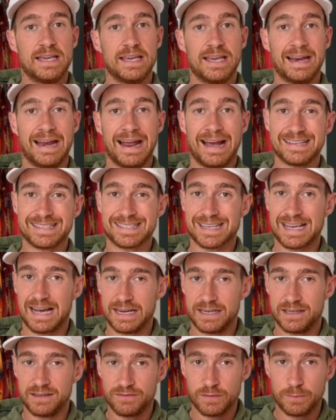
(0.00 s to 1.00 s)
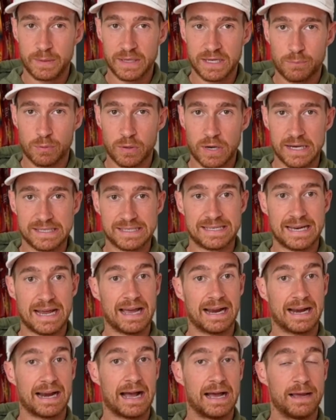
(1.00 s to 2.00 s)
It has kind of a big price
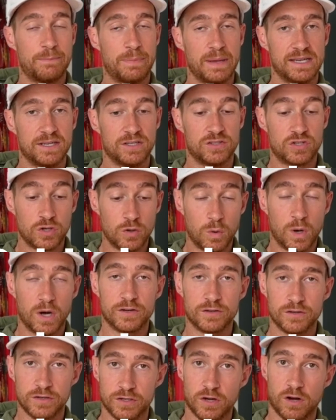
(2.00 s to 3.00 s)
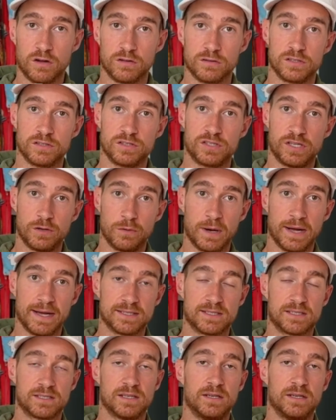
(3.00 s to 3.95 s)
tag. I paid $200 US